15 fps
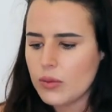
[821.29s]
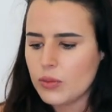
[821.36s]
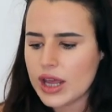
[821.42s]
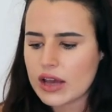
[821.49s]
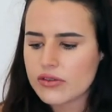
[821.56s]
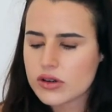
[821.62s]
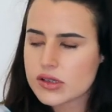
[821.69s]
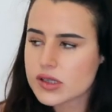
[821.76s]
We
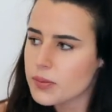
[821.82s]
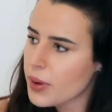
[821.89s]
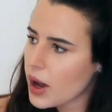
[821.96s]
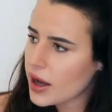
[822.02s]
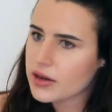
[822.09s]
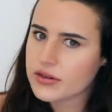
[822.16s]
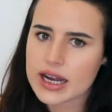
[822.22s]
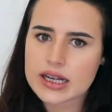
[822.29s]
have got some
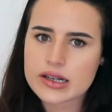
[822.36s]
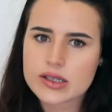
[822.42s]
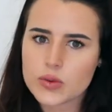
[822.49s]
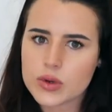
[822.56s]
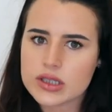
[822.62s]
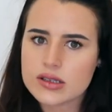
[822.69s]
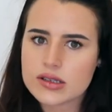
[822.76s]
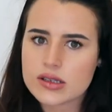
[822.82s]
Pyrex
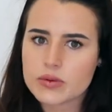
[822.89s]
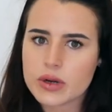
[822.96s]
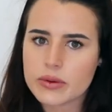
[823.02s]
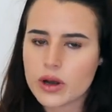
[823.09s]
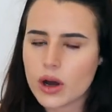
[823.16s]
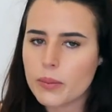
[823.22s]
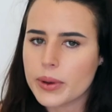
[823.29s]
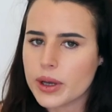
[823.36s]
ones as well.
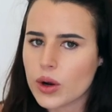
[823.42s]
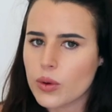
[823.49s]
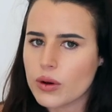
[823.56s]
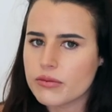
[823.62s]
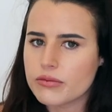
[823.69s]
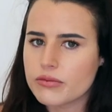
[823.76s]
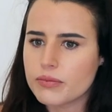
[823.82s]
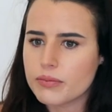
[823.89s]
We've got a bigger
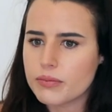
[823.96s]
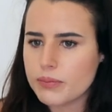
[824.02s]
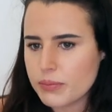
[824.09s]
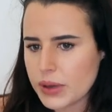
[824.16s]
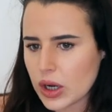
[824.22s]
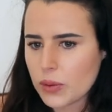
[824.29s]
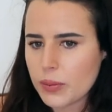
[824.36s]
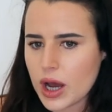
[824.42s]
one,
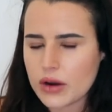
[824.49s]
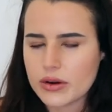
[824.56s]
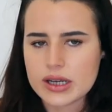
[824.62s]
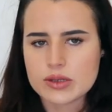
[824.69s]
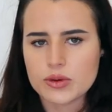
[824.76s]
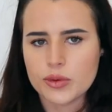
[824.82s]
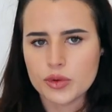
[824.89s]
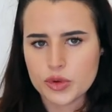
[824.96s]
bigger
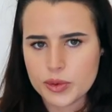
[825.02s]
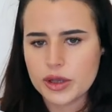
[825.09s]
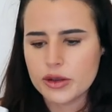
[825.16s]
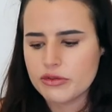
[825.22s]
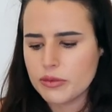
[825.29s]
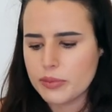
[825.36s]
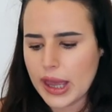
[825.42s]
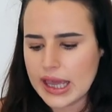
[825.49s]
Pyrex one, which would be
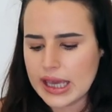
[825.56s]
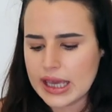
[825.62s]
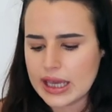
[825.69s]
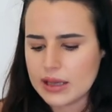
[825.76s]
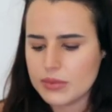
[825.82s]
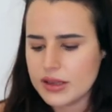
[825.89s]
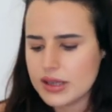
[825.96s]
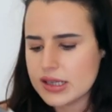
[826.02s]
good for
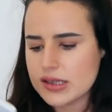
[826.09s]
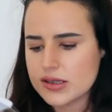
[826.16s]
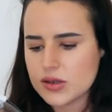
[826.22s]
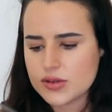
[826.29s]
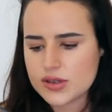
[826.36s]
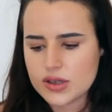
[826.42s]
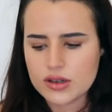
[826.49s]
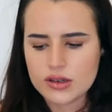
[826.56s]
baking. But this is
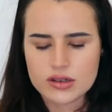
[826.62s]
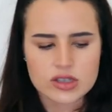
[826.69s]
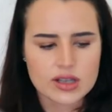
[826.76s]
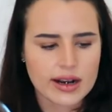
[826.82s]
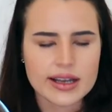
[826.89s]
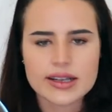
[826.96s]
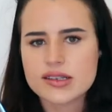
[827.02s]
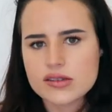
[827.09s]
also good to
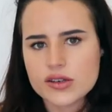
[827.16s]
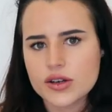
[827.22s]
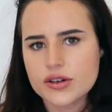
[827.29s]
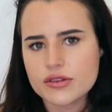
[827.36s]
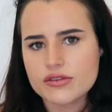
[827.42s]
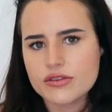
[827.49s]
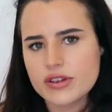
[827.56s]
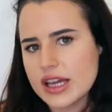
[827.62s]
like
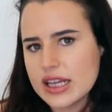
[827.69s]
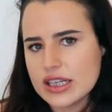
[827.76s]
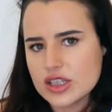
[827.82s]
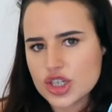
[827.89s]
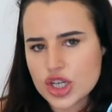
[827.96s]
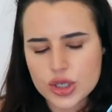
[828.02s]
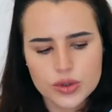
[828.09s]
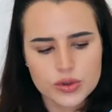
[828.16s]
serve
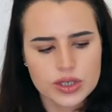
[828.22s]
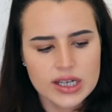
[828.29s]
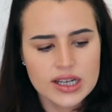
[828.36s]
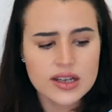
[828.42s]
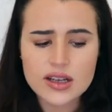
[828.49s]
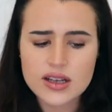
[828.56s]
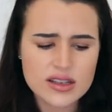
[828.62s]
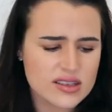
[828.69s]
into
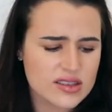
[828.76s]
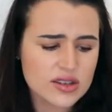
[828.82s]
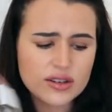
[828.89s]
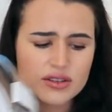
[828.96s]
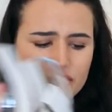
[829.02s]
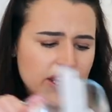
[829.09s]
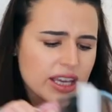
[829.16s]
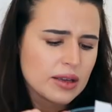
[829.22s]

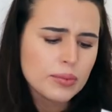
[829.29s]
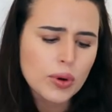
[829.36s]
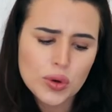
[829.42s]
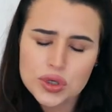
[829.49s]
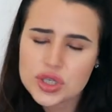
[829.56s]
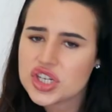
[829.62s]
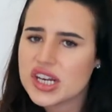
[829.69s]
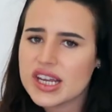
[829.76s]
serving,
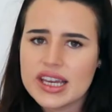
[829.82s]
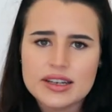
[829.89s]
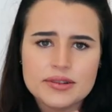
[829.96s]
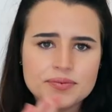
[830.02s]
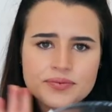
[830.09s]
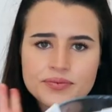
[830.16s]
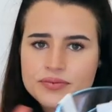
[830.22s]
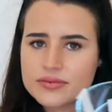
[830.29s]

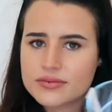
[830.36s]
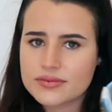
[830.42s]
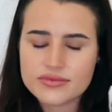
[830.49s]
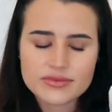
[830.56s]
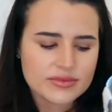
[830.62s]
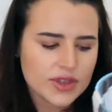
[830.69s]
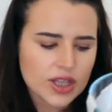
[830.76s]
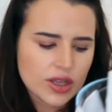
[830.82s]
portioning.
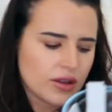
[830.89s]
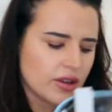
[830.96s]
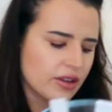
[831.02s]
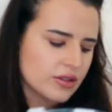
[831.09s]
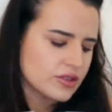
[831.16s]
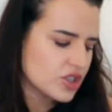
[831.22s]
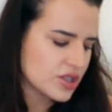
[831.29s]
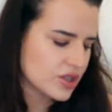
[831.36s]

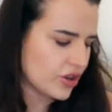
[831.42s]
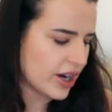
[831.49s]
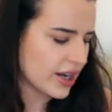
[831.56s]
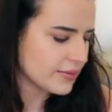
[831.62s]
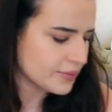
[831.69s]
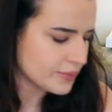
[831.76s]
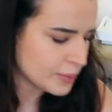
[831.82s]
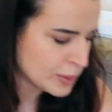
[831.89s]
They're just
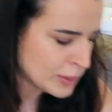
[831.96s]
great.